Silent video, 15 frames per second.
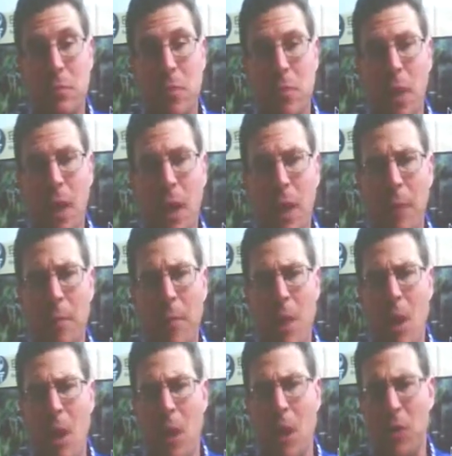
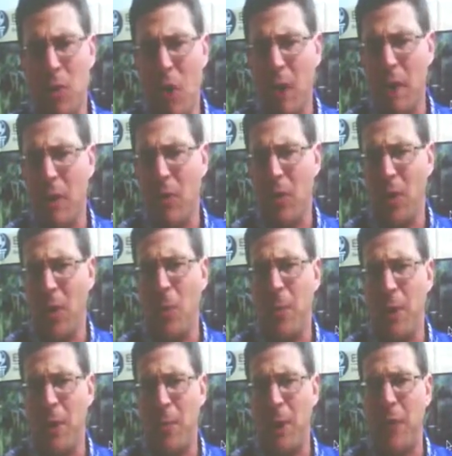I'll talk in a little
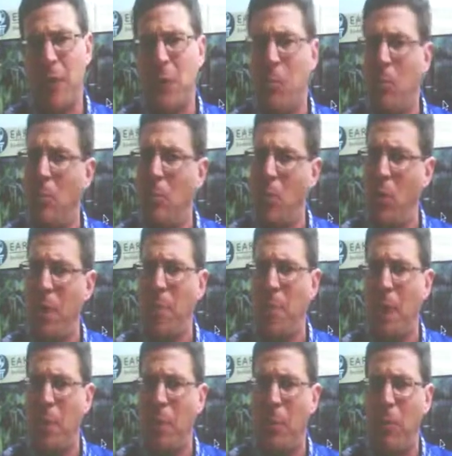bit about the Marine
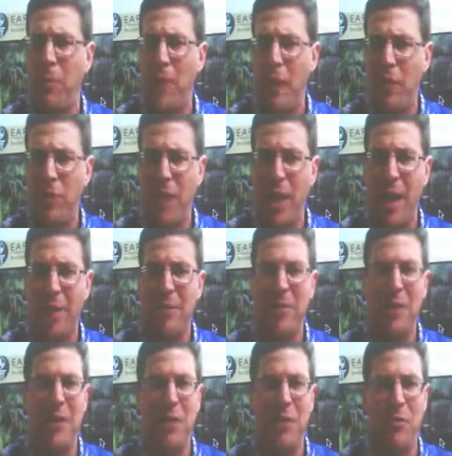Mammal Protection Act and
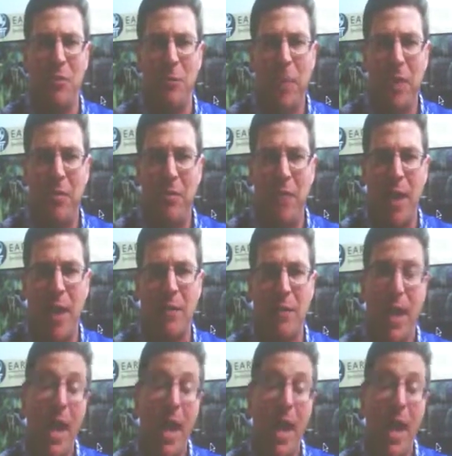the Endangered Species Act.